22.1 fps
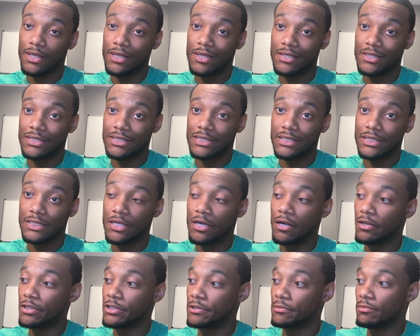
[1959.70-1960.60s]
see
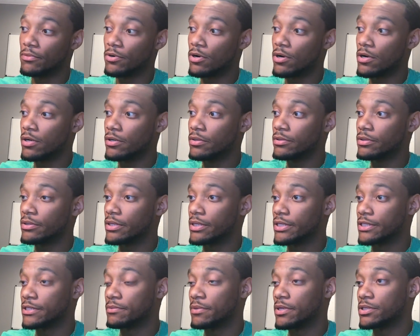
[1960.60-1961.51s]
y'all tomorrow,
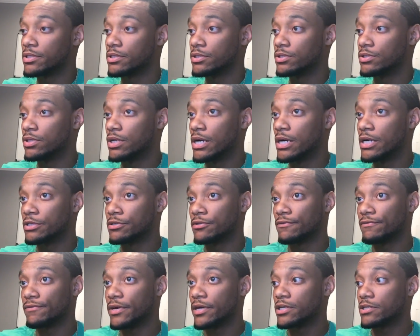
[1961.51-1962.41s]
especially you guys
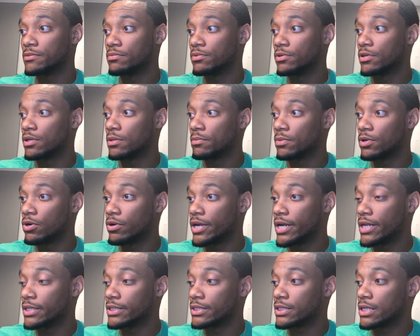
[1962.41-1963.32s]
on Facebook. I'm gonna go
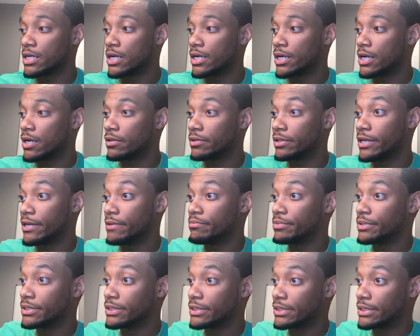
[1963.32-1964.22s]
ahead and sign out. That
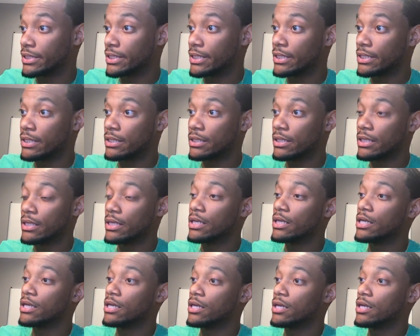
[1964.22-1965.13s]
being said,
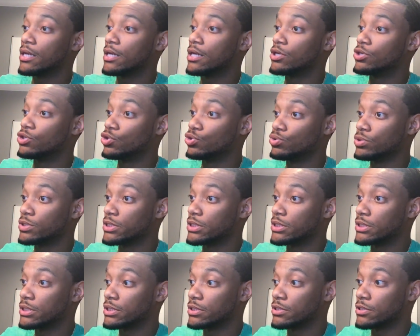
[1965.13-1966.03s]

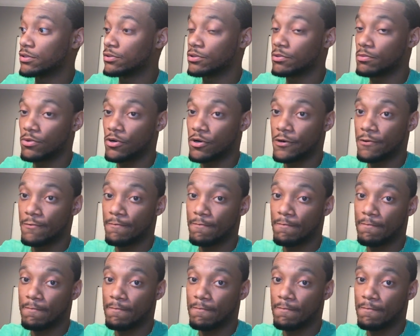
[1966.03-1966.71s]
deuces until tomorrow.